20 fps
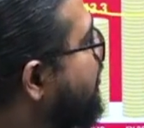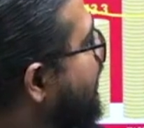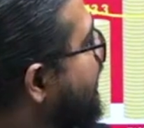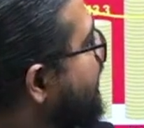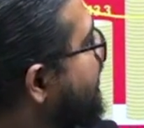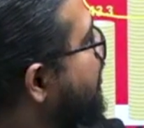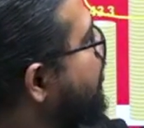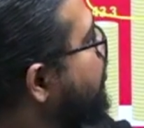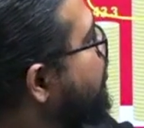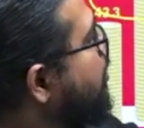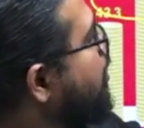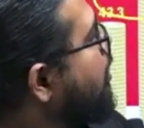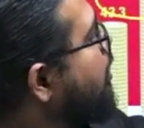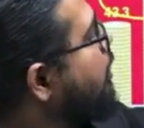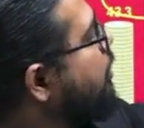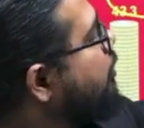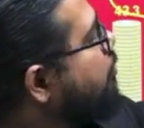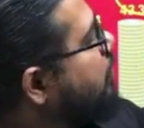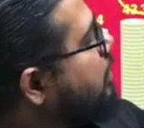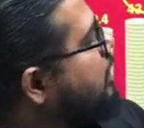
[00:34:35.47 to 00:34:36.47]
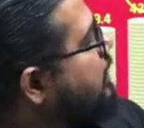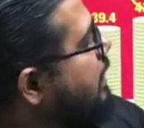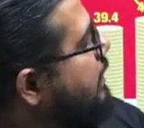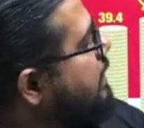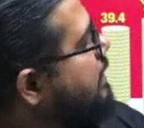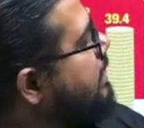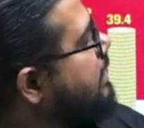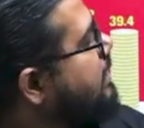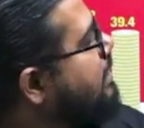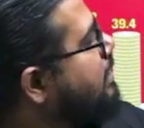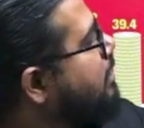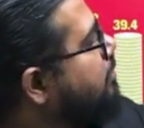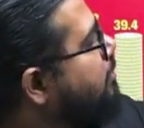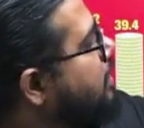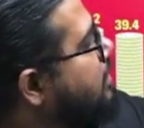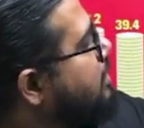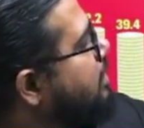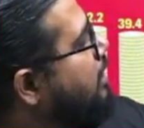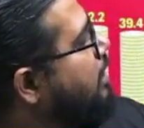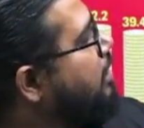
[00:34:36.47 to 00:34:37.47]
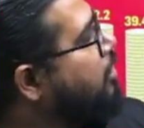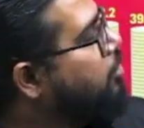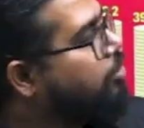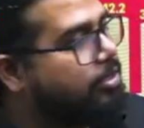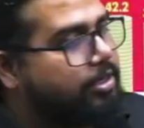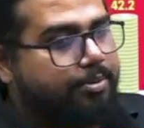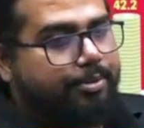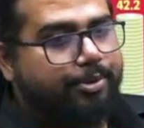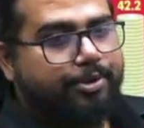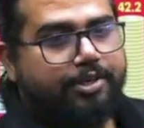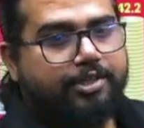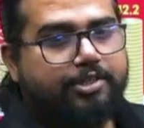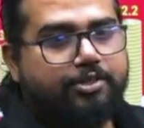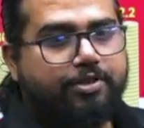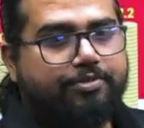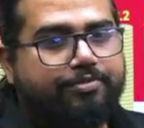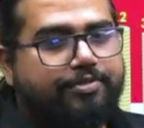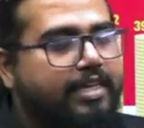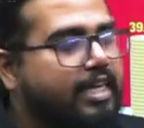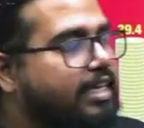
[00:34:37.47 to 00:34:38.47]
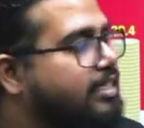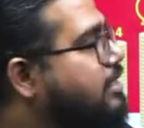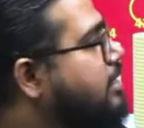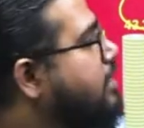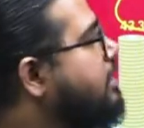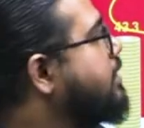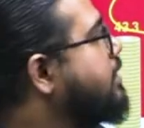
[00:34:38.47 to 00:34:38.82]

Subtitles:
right now, which countries are majorly contributing to FDIs in